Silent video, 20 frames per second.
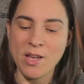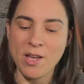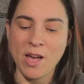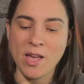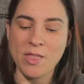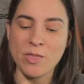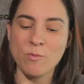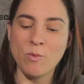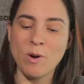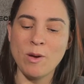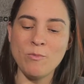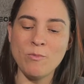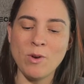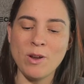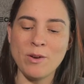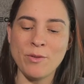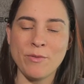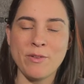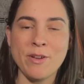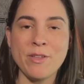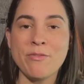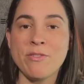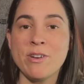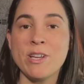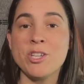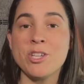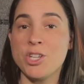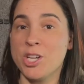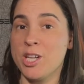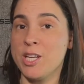and the
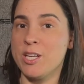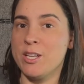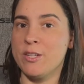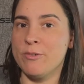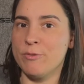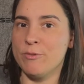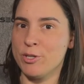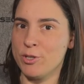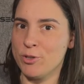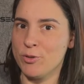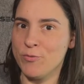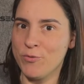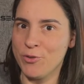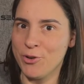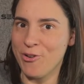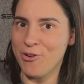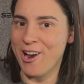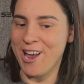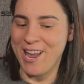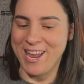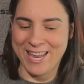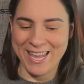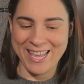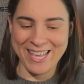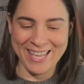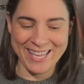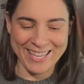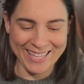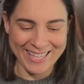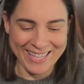1133G which stood for grey
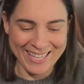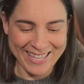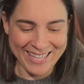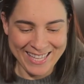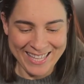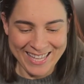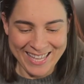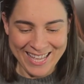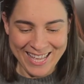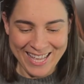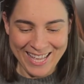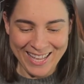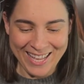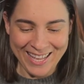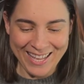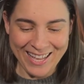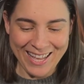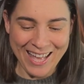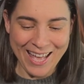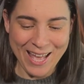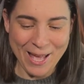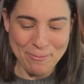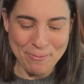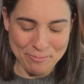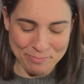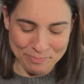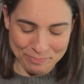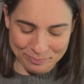um,